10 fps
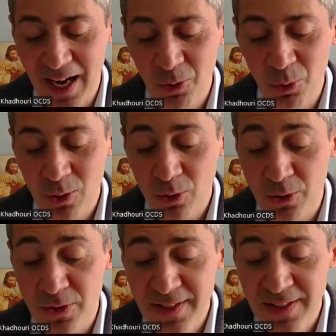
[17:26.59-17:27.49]
I will
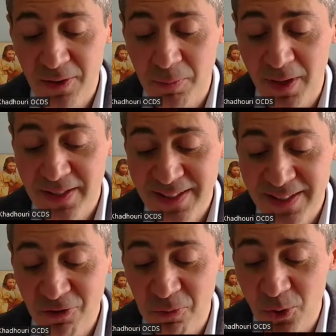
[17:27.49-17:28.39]
consider
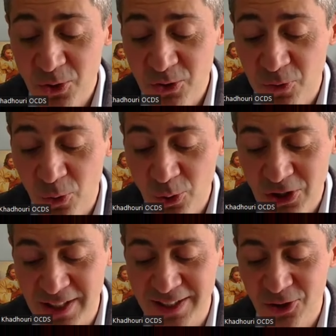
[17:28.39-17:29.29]
myself most
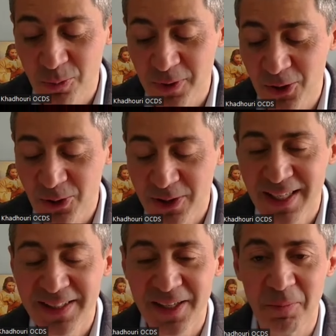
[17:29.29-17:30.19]
fortunate to be your
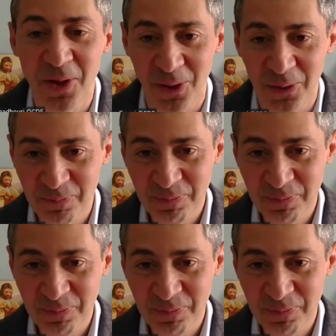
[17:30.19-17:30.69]
tender mother.